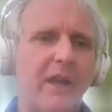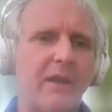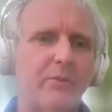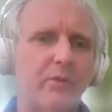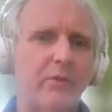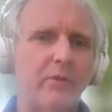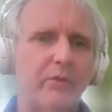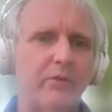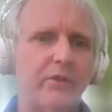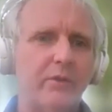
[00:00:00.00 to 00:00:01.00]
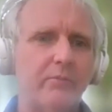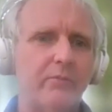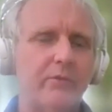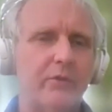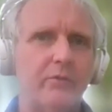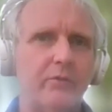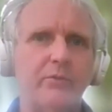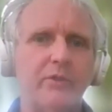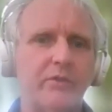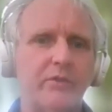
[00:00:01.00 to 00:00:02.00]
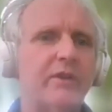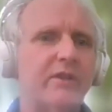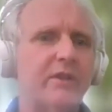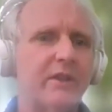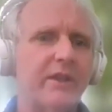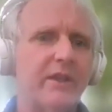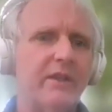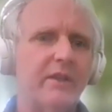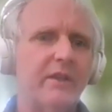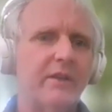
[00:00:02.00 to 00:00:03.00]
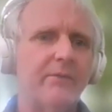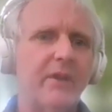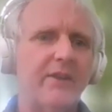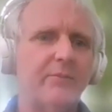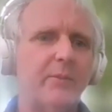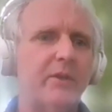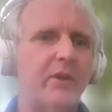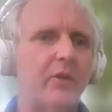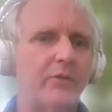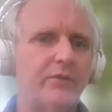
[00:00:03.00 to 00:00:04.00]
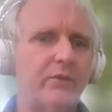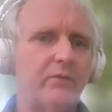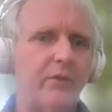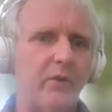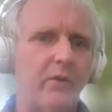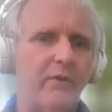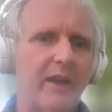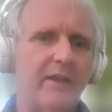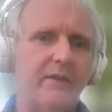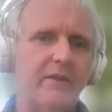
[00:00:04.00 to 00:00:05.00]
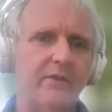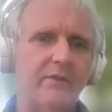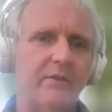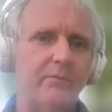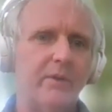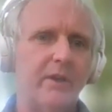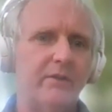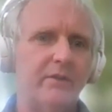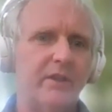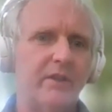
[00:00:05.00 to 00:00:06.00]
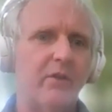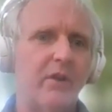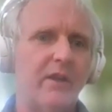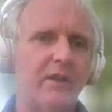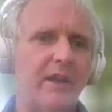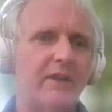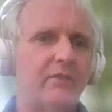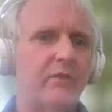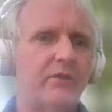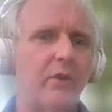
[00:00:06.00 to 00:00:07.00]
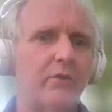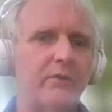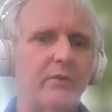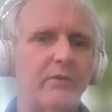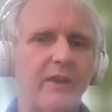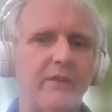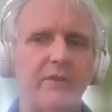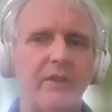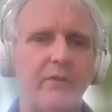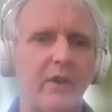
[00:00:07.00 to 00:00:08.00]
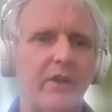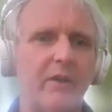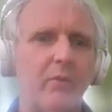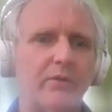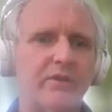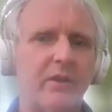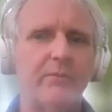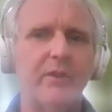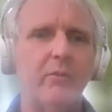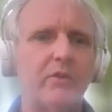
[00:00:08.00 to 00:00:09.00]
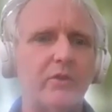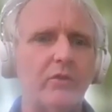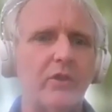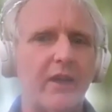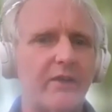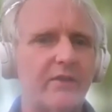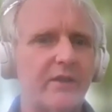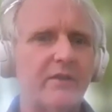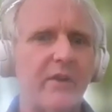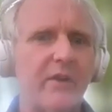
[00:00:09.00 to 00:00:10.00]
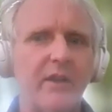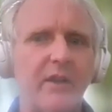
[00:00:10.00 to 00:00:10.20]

April through to just recently, there has been a constant flow of aid into Tigray as a result of the fact that there finally was something which looked like a ceasefire.